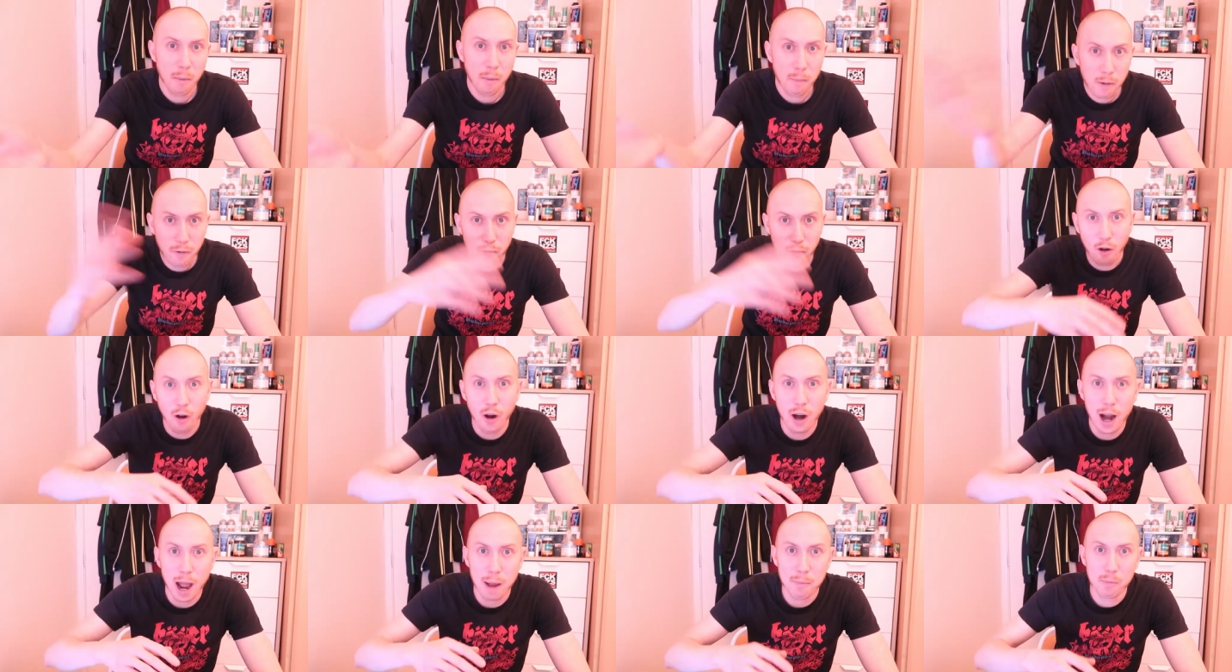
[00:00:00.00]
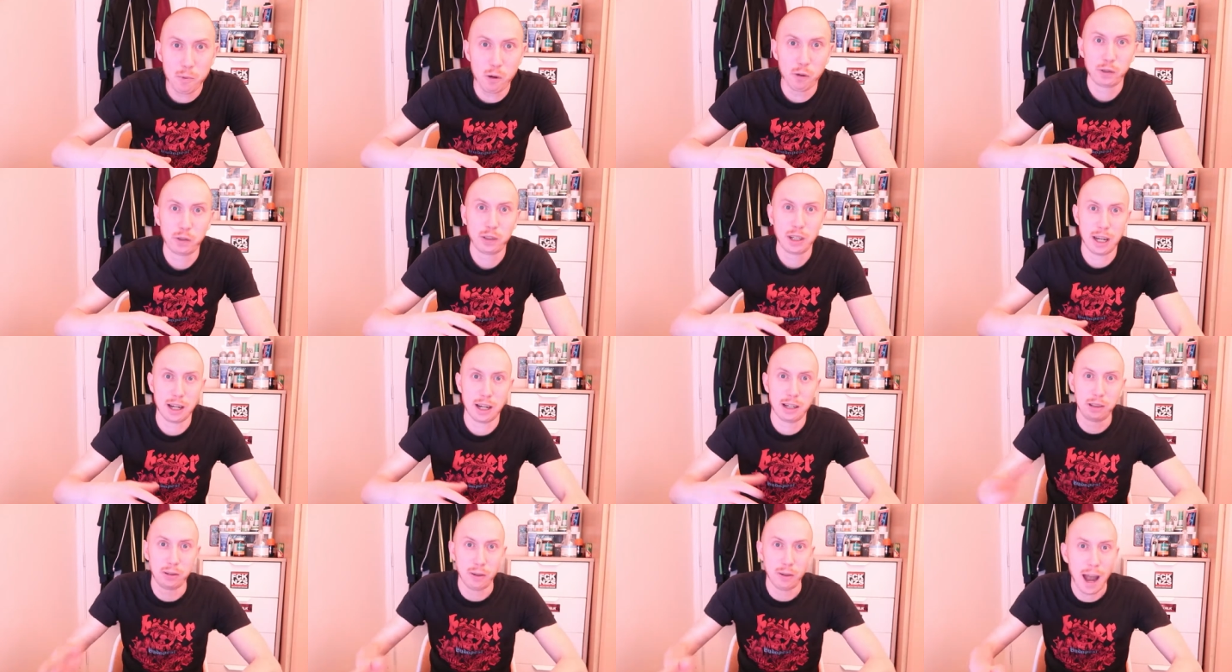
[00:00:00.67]
Before I moved
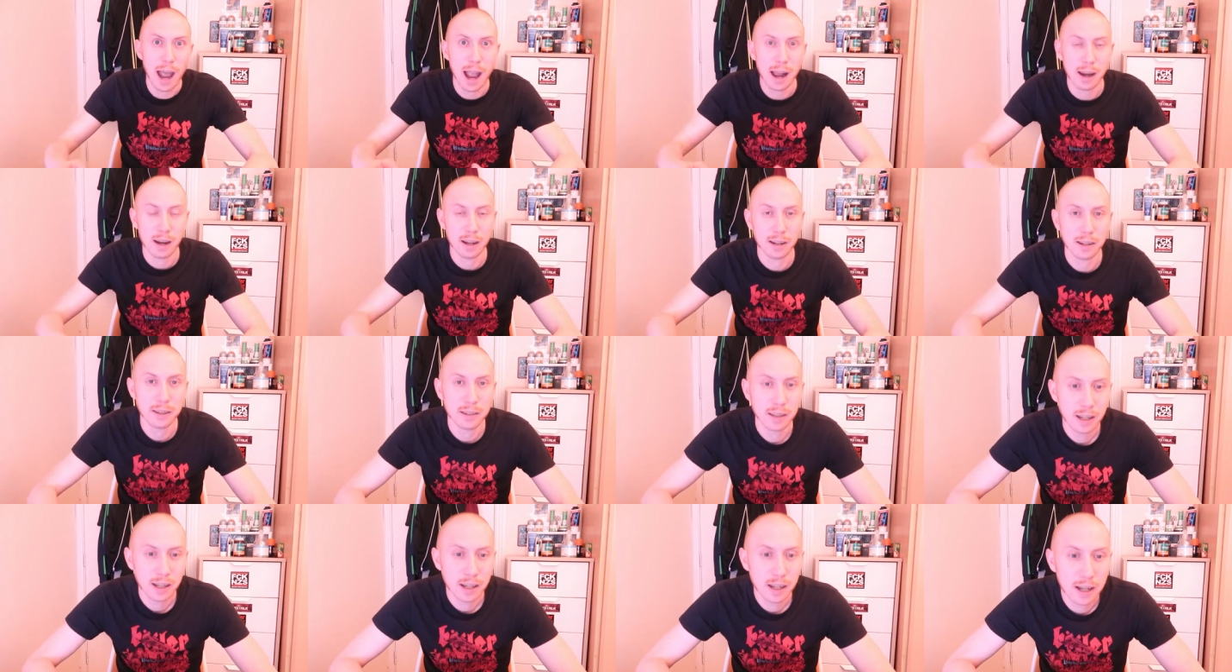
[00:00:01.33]
here to Ireland.